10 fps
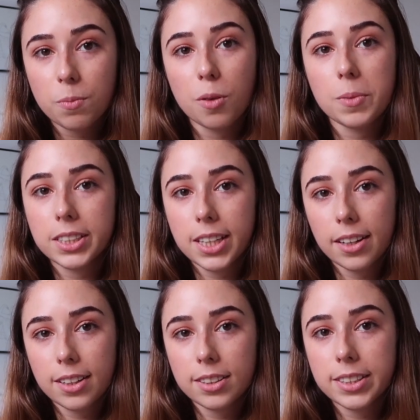from
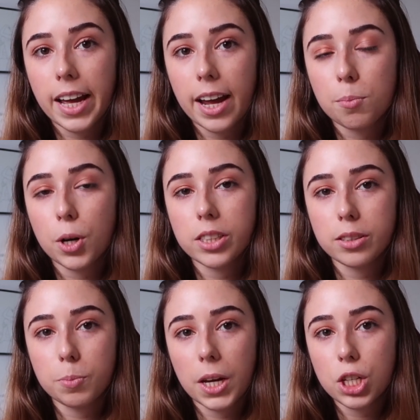attendance and
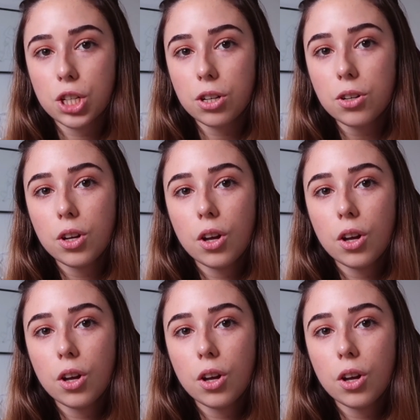participation,